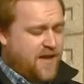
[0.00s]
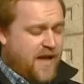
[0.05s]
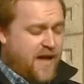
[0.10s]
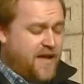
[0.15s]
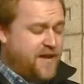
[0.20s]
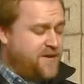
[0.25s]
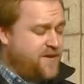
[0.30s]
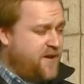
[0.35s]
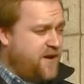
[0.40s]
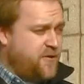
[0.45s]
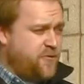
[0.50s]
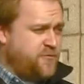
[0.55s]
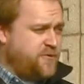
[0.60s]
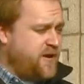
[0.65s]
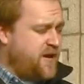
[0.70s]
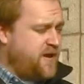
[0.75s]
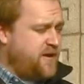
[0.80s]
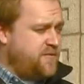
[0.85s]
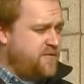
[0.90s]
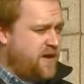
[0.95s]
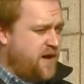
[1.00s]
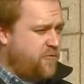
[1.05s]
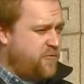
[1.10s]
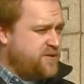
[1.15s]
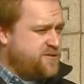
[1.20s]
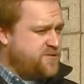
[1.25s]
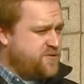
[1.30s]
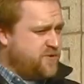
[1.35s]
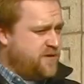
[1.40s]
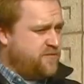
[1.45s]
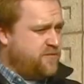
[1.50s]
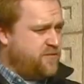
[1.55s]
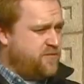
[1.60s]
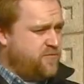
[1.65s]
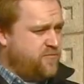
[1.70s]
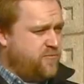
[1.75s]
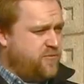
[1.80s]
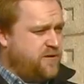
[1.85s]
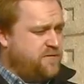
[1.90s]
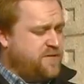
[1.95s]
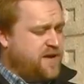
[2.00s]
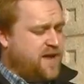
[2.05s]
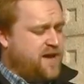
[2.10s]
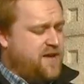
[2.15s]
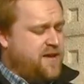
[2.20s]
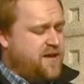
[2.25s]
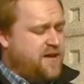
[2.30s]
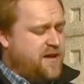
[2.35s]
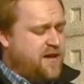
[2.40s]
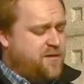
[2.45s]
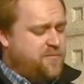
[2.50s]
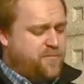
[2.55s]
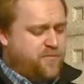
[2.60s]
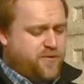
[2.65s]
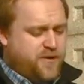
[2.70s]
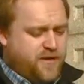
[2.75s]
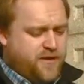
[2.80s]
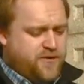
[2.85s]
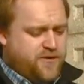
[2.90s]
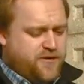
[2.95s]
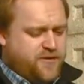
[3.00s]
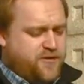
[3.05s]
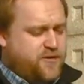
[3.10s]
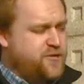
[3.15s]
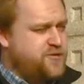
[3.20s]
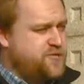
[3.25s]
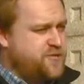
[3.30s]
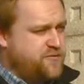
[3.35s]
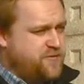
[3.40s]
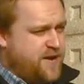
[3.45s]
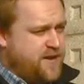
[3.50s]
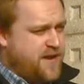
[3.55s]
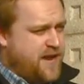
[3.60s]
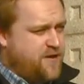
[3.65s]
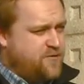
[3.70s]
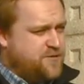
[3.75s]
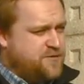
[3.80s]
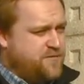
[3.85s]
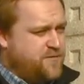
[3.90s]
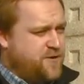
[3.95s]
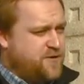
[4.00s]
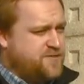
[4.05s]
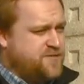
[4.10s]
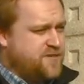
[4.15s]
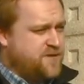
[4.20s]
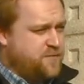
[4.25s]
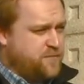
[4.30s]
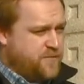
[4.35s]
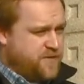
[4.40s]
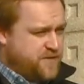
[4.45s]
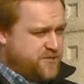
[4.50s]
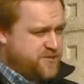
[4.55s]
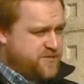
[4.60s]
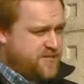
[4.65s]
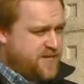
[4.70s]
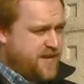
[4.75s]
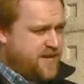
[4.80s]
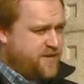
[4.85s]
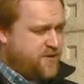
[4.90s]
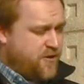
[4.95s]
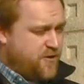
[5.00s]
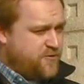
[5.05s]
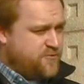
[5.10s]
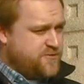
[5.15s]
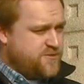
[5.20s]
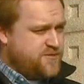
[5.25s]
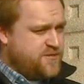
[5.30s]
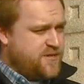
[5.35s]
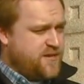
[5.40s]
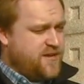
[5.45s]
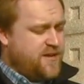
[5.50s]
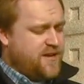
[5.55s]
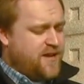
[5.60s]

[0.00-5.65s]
Uh, no, not not whatsoever. We've got a, a, pretty good cushion right now as far as the completion date goes.